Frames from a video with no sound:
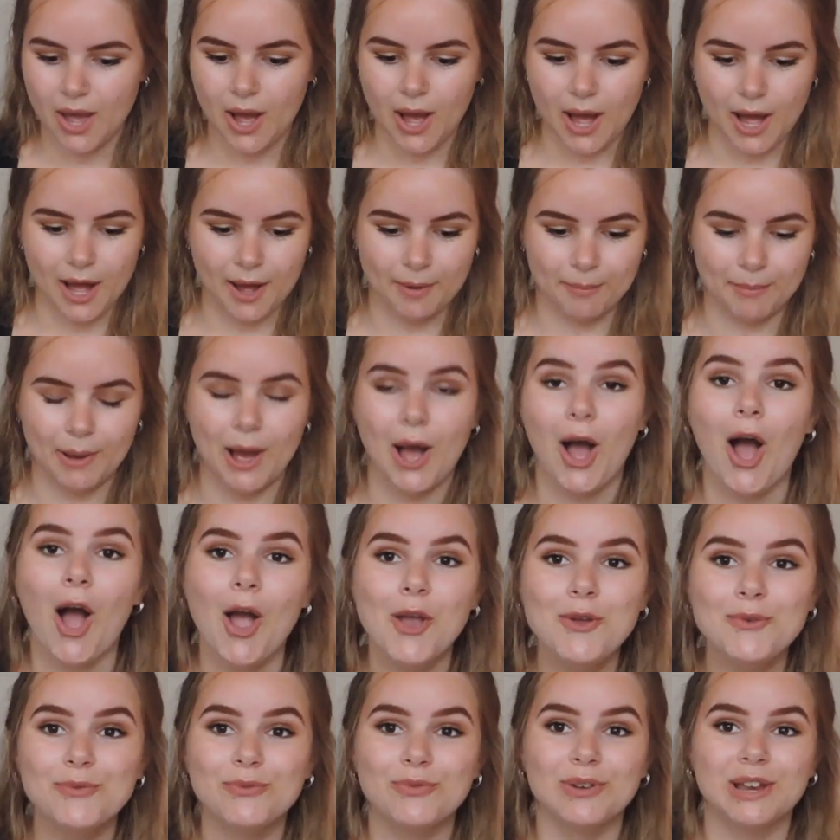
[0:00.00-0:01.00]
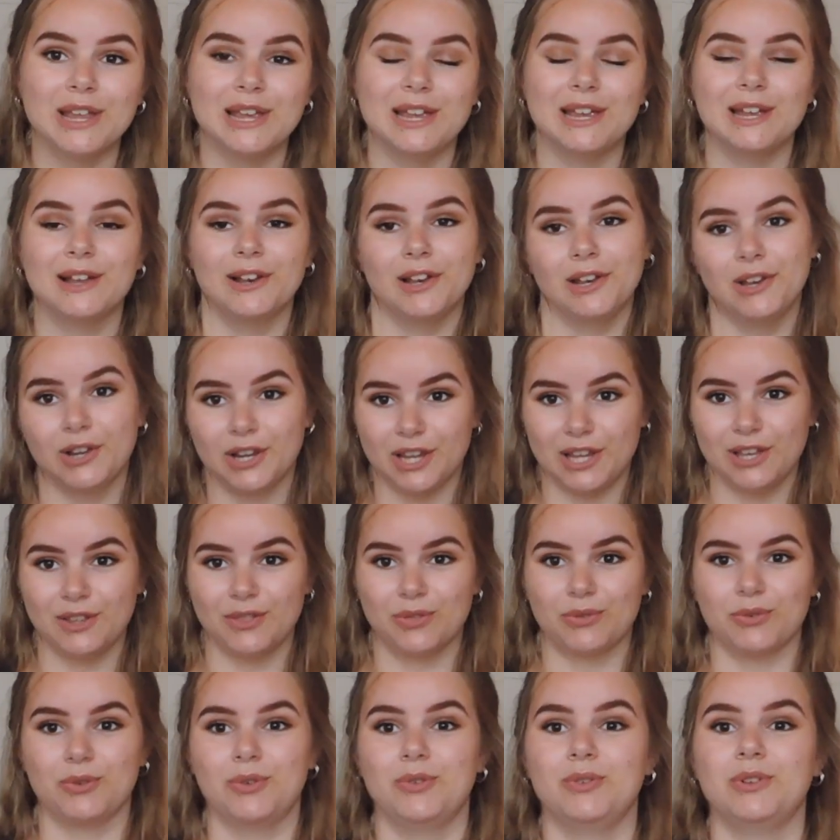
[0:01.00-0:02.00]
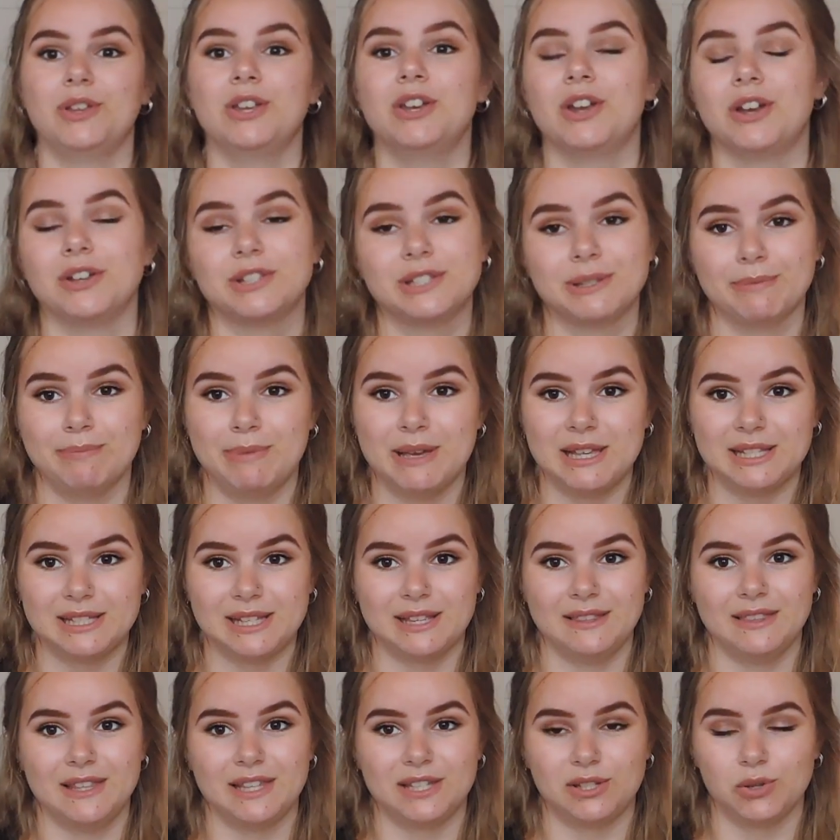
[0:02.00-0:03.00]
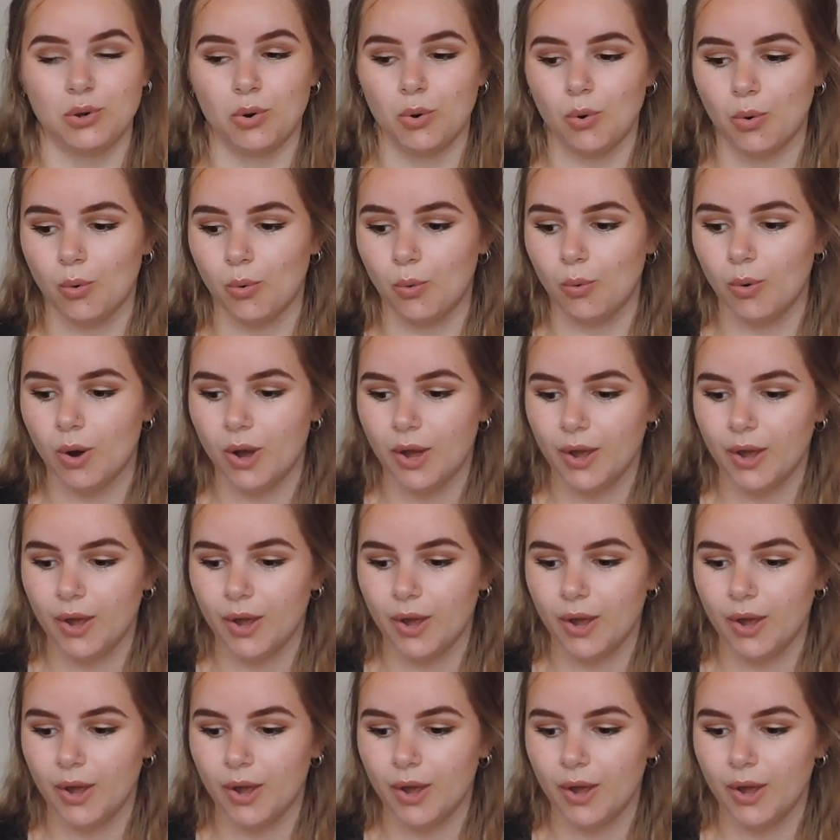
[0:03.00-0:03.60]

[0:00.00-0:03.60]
But hopefully looking through, you know, some bits in this haul,